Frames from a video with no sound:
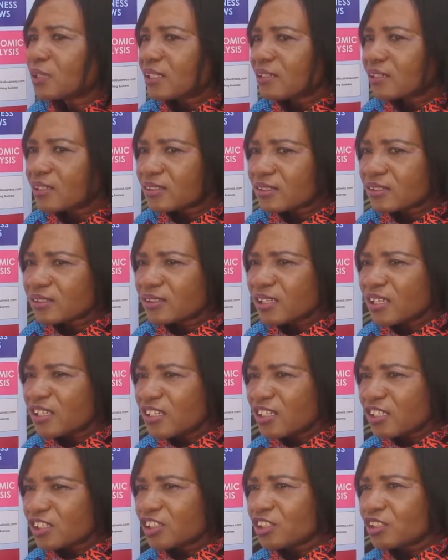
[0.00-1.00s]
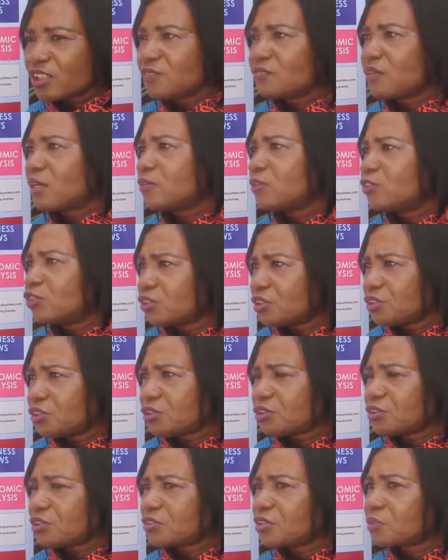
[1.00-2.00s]
that this is the initiative I want to
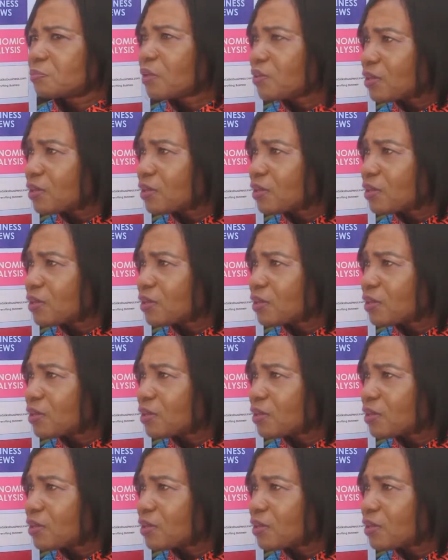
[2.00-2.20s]
introduce?